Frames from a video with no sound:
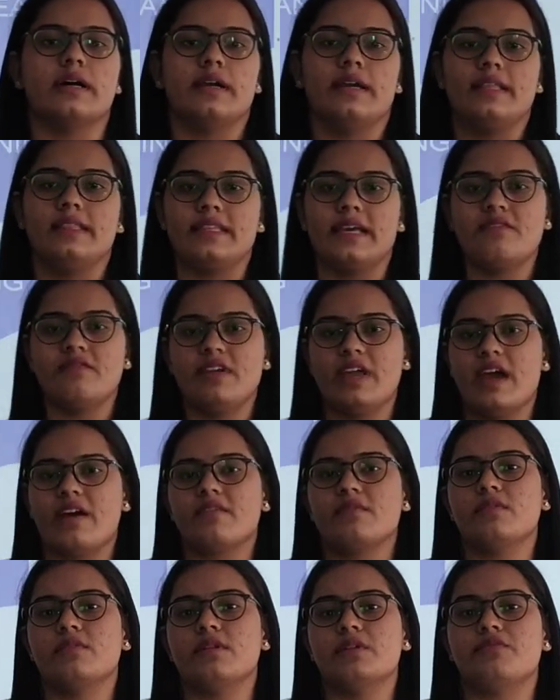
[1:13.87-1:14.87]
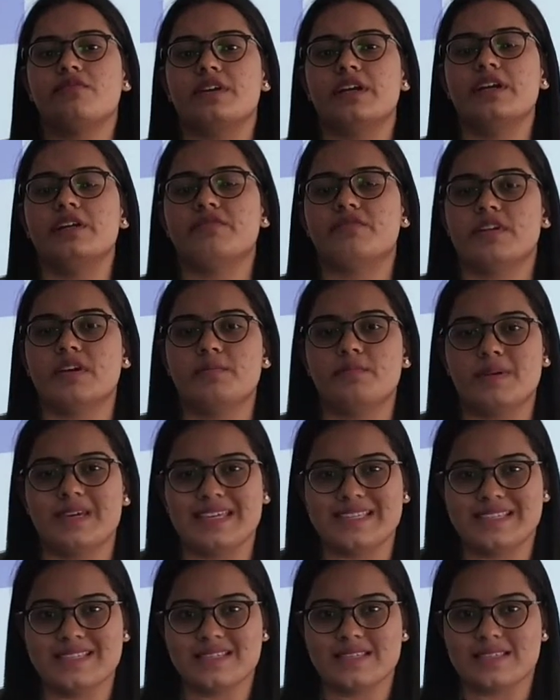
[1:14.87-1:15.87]
in that we are different
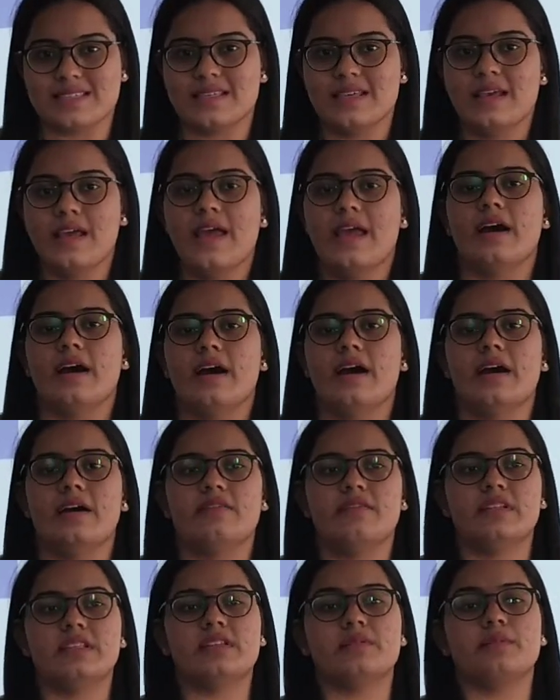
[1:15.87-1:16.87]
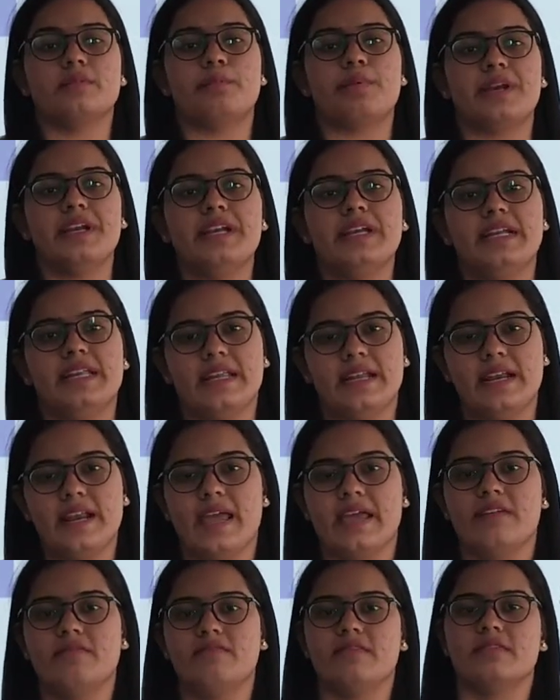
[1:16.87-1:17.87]
pages with printed
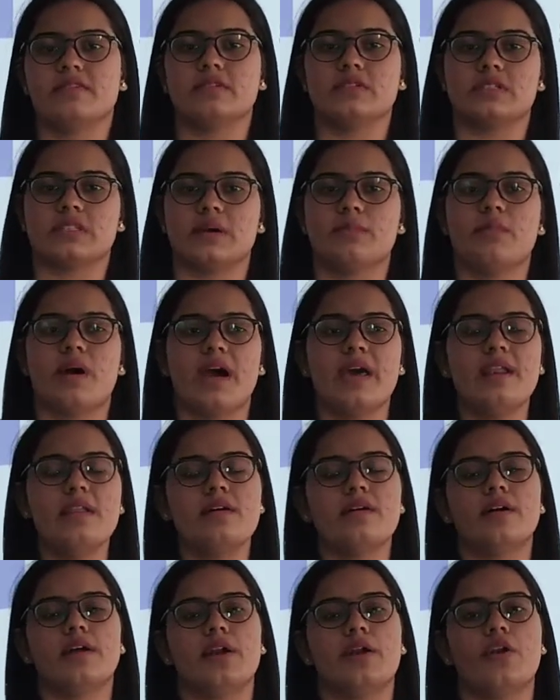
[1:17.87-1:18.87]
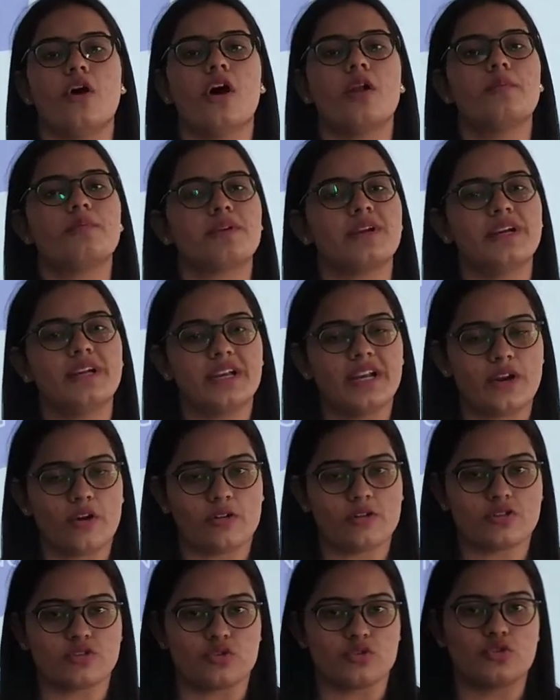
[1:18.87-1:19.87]
and some are non-printed
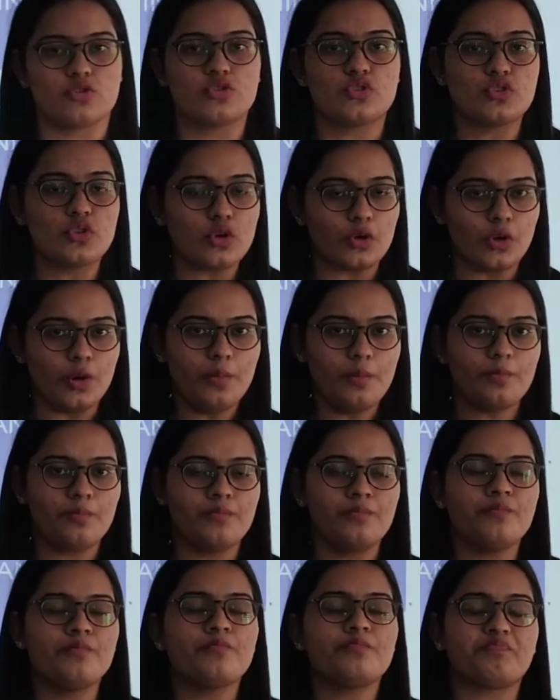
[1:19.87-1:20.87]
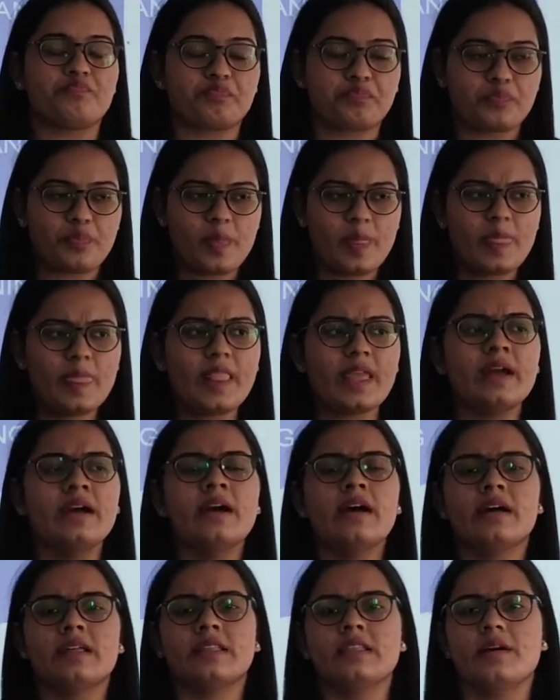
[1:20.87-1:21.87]
also. So
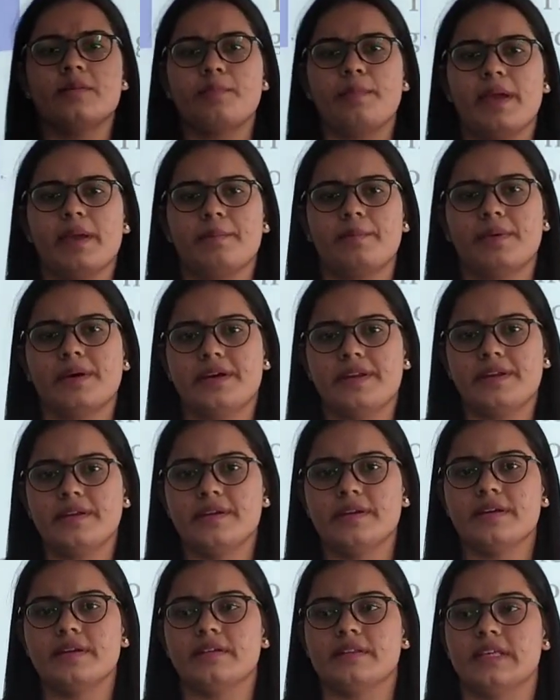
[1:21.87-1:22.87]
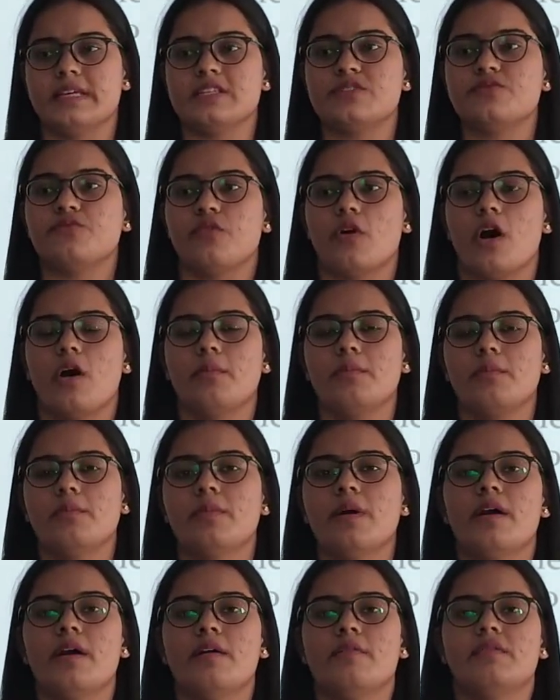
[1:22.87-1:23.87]
the paper is formed
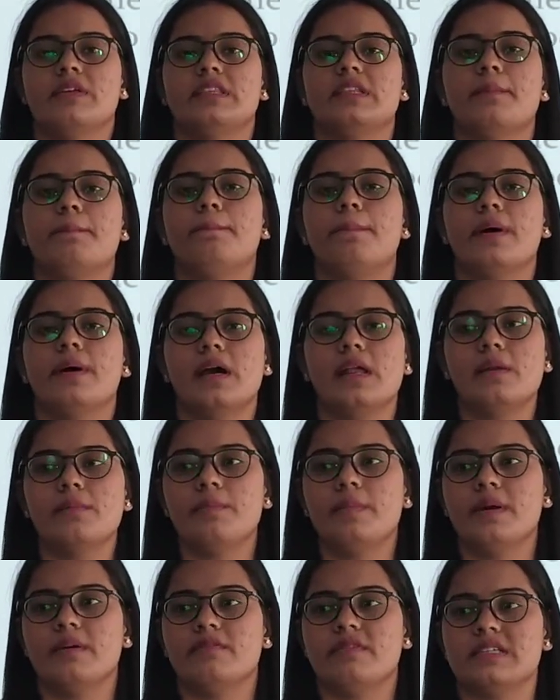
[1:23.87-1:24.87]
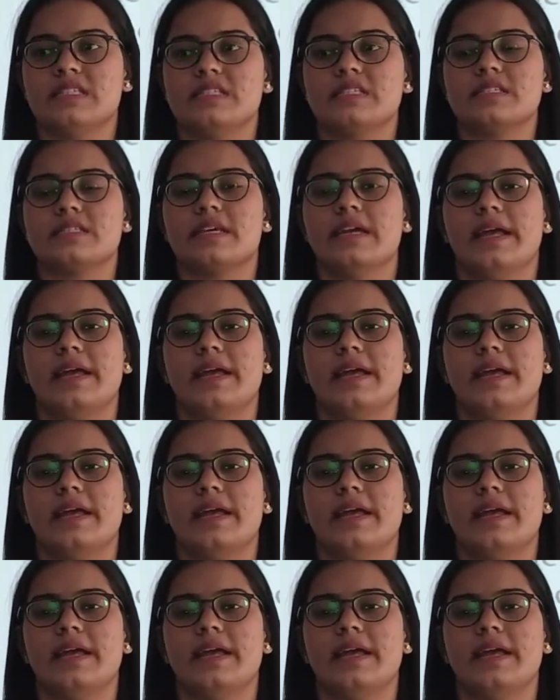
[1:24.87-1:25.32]
with the pulp which is